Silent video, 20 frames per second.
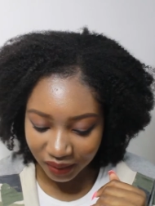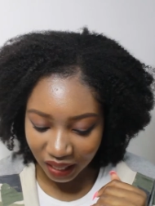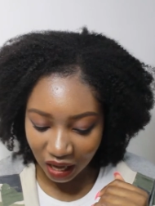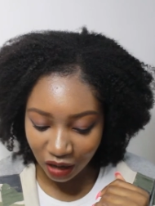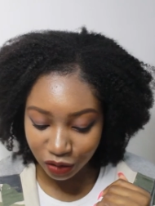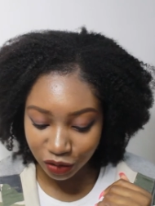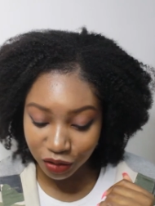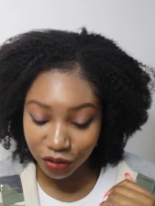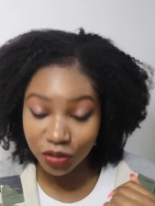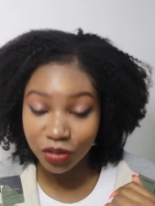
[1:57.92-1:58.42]

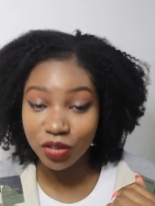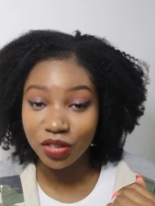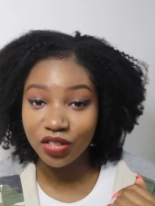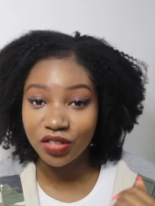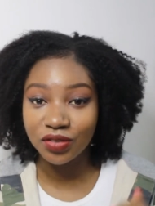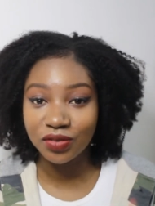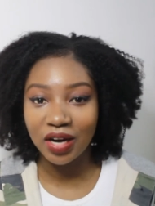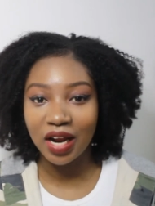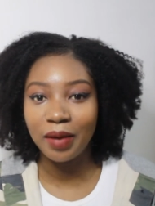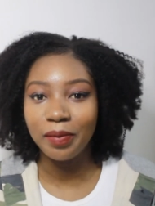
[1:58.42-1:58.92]
how do you
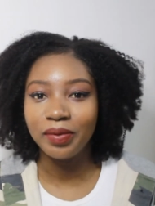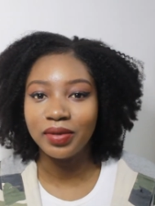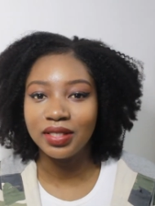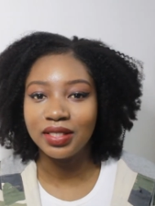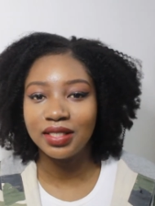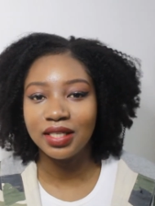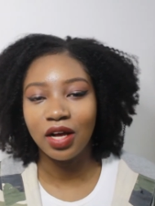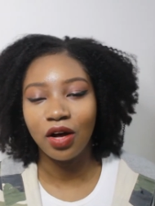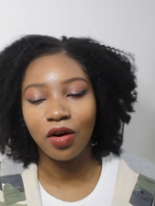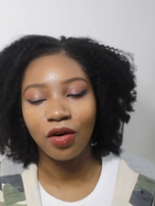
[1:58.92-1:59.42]
describe
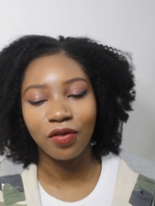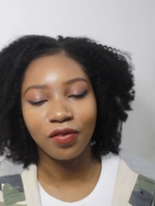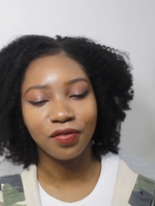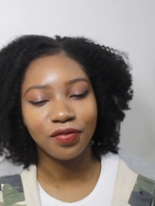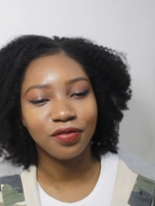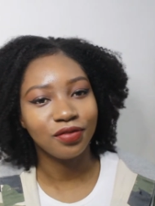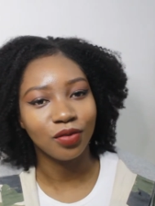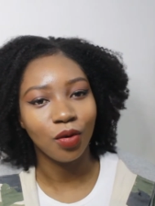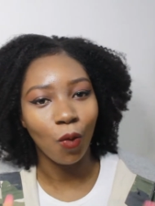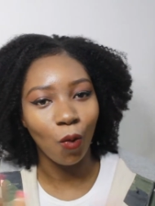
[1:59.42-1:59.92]
yourself?